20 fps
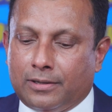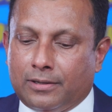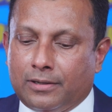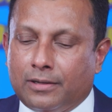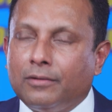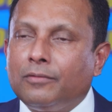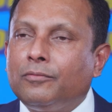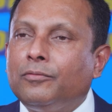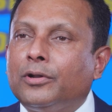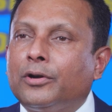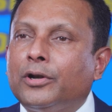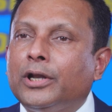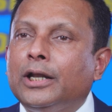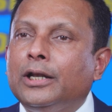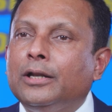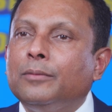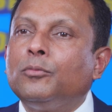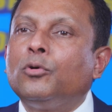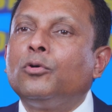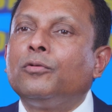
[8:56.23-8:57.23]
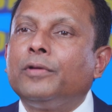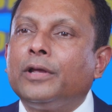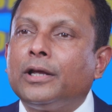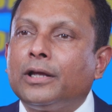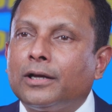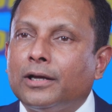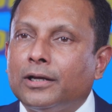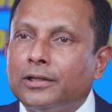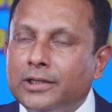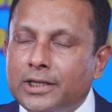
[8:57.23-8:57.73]
really
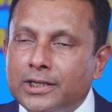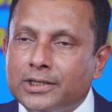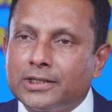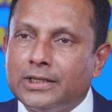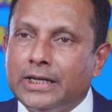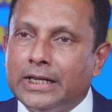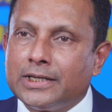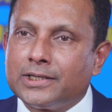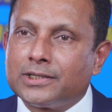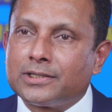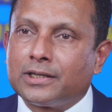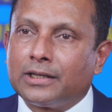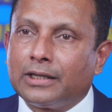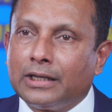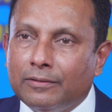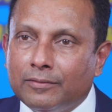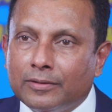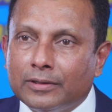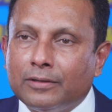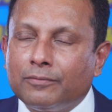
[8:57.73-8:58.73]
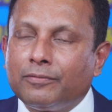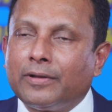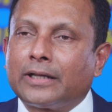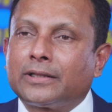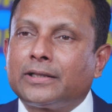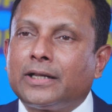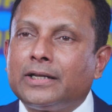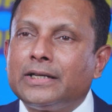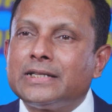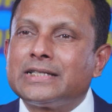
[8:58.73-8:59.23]
moving these days, given the
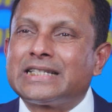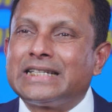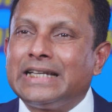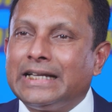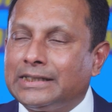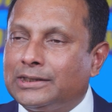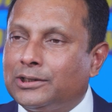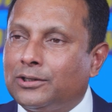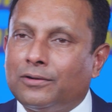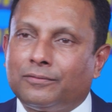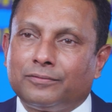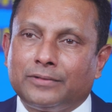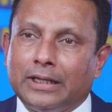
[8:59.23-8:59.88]
fact that it's nature of